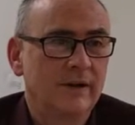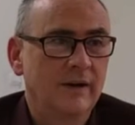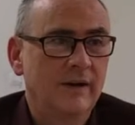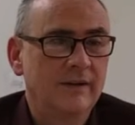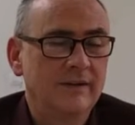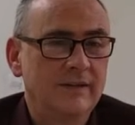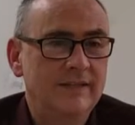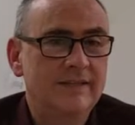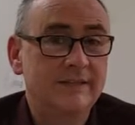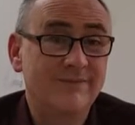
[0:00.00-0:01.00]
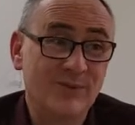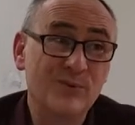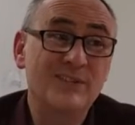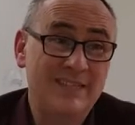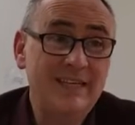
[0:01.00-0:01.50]
uh, these
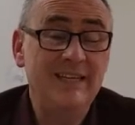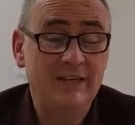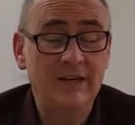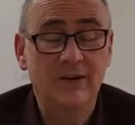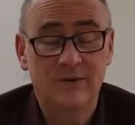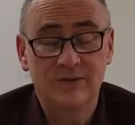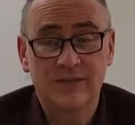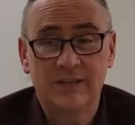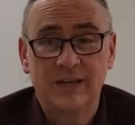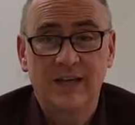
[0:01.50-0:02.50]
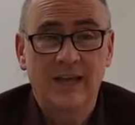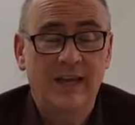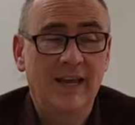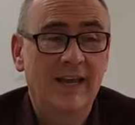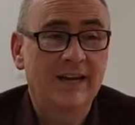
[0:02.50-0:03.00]
13 years.
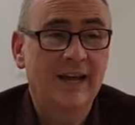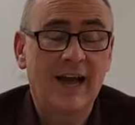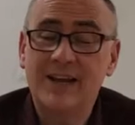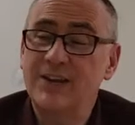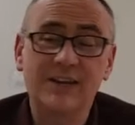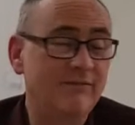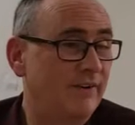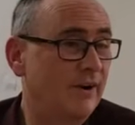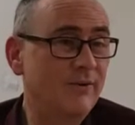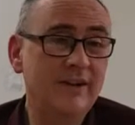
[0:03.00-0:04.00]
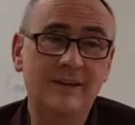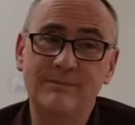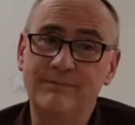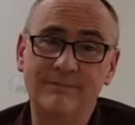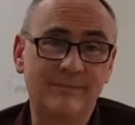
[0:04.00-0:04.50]
Mm-hmm. And I could get very
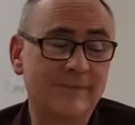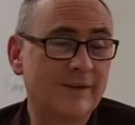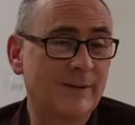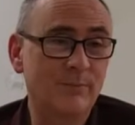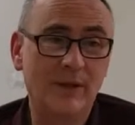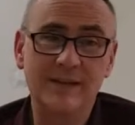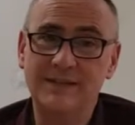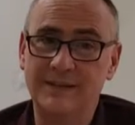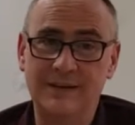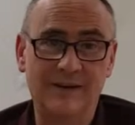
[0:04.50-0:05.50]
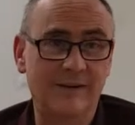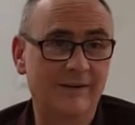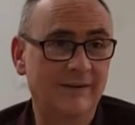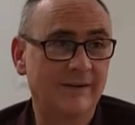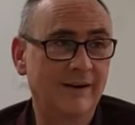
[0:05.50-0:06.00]
complacent here.
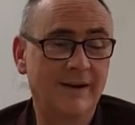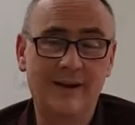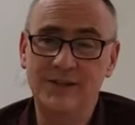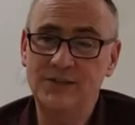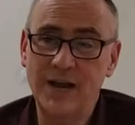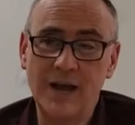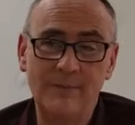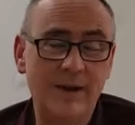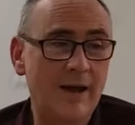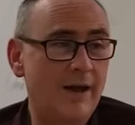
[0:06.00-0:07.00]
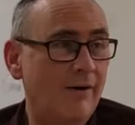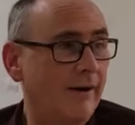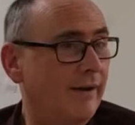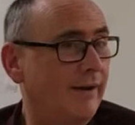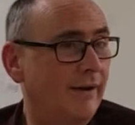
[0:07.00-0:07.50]
I got a job now.
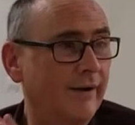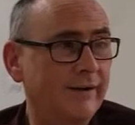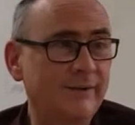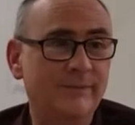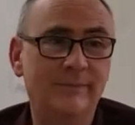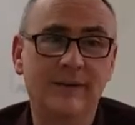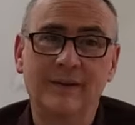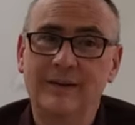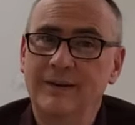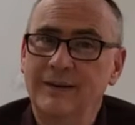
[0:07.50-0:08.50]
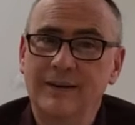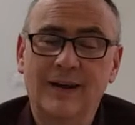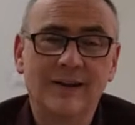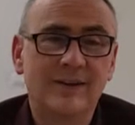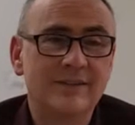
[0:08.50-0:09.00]
I, you know, I could,
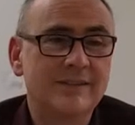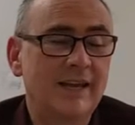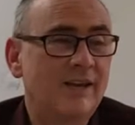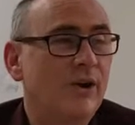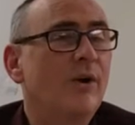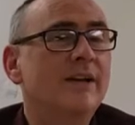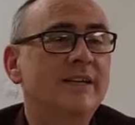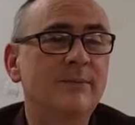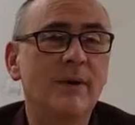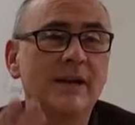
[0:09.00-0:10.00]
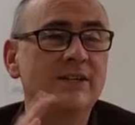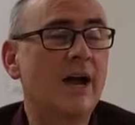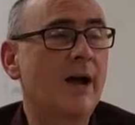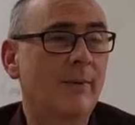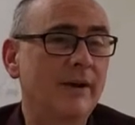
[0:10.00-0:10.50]
I could say, you know, I did my
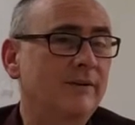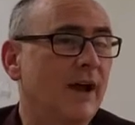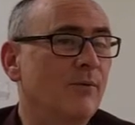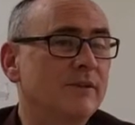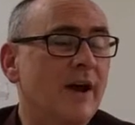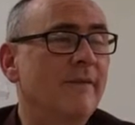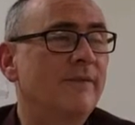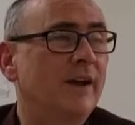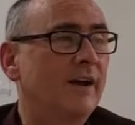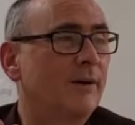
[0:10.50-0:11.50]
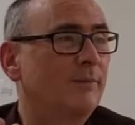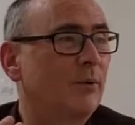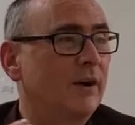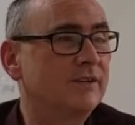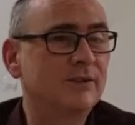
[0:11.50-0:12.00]
job. I, I was out there.
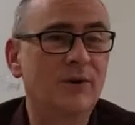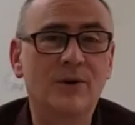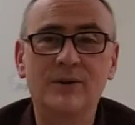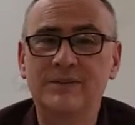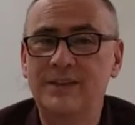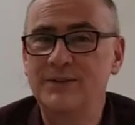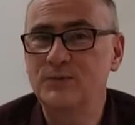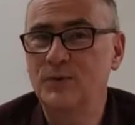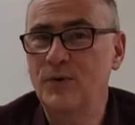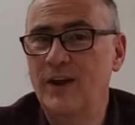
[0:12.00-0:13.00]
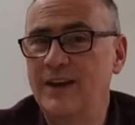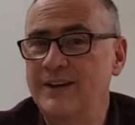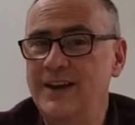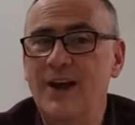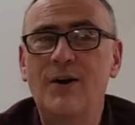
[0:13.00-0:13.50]
Praise the Lord. Things are
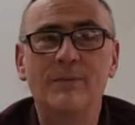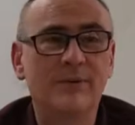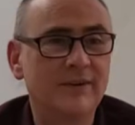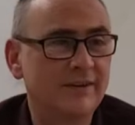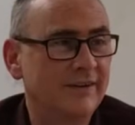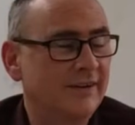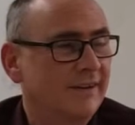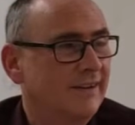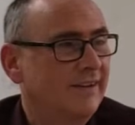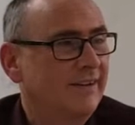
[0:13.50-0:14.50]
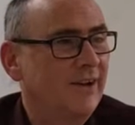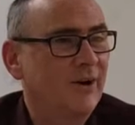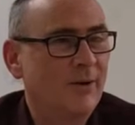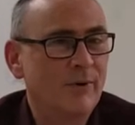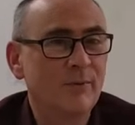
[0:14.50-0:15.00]
great. Now I'm gonna, you
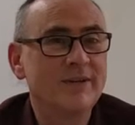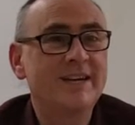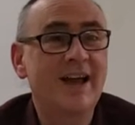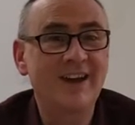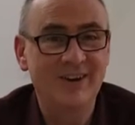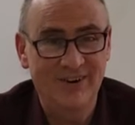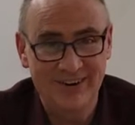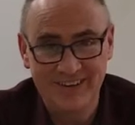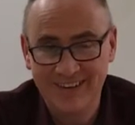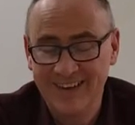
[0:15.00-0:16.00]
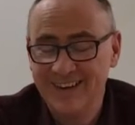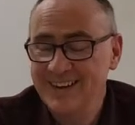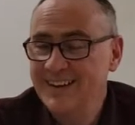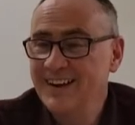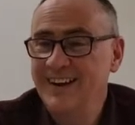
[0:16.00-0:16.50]
know, I'm gonna retire.
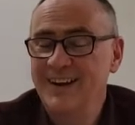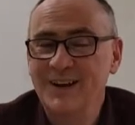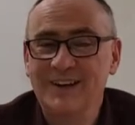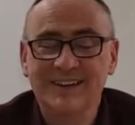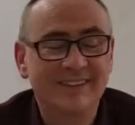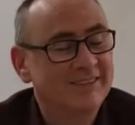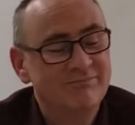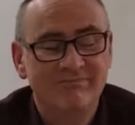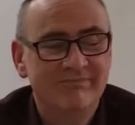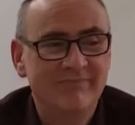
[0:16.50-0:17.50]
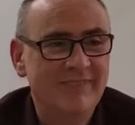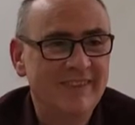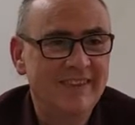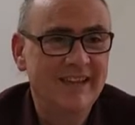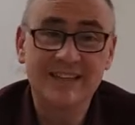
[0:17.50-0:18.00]
Uh,
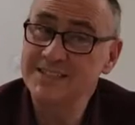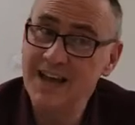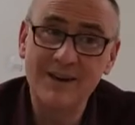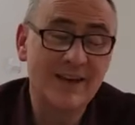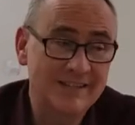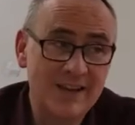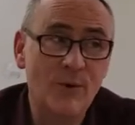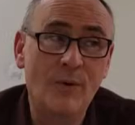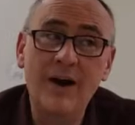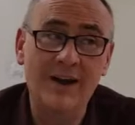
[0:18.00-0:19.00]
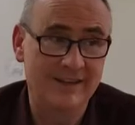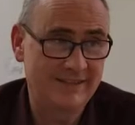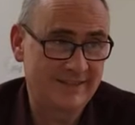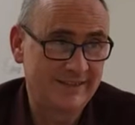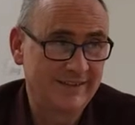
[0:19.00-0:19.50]
that's not that's not
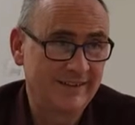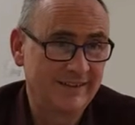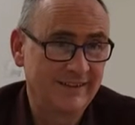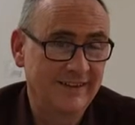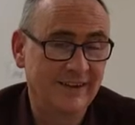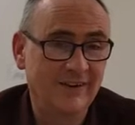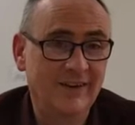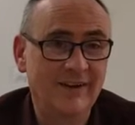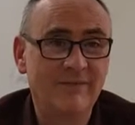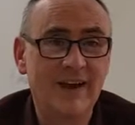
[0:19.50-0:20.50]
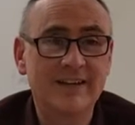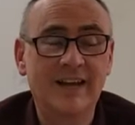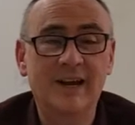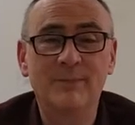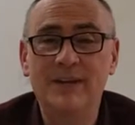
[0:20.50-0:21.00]
wise. You know, in fact,
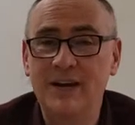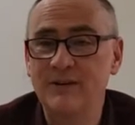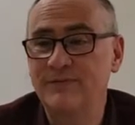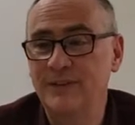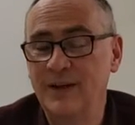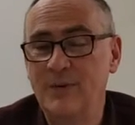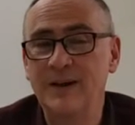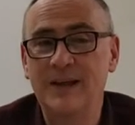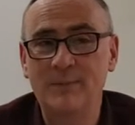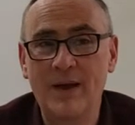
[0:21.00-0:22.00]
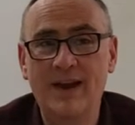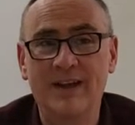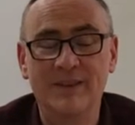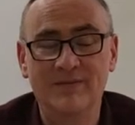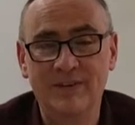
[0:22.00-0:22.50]
I got to be careful. I want to get back
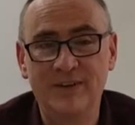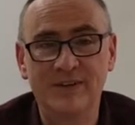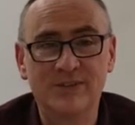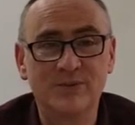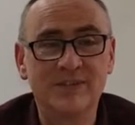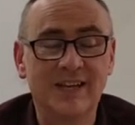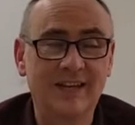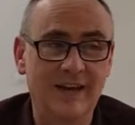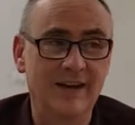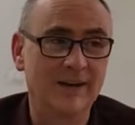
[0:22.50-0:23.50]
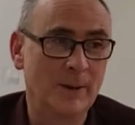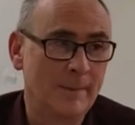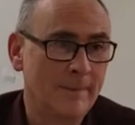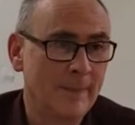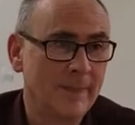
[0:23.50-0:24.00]
on the field as soon as I can,
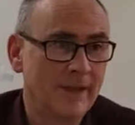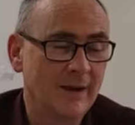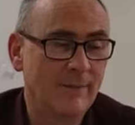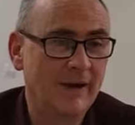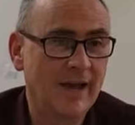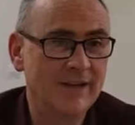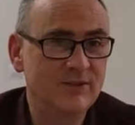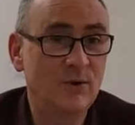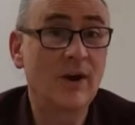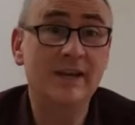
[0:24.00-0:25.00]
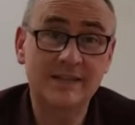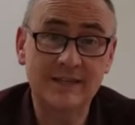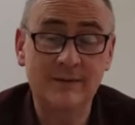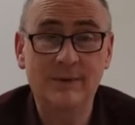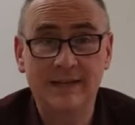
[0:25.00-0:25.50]
uh, by God's
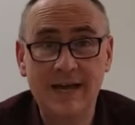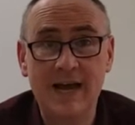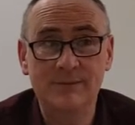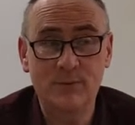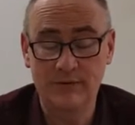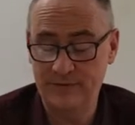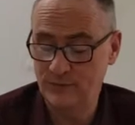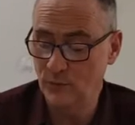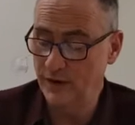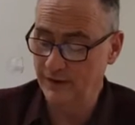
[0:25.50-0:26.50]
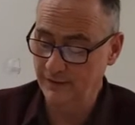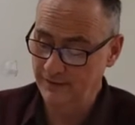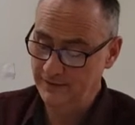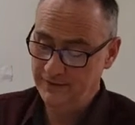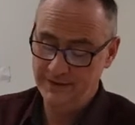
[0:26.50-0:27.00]
grace and in God's perfect
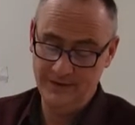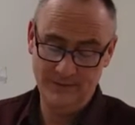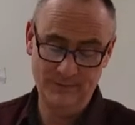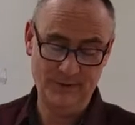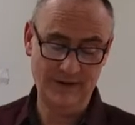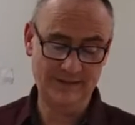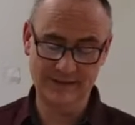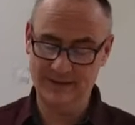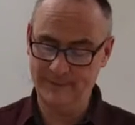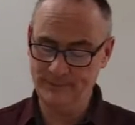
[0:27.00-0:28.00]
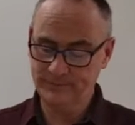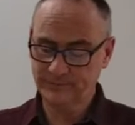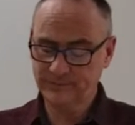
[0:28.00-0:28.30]
will. But um,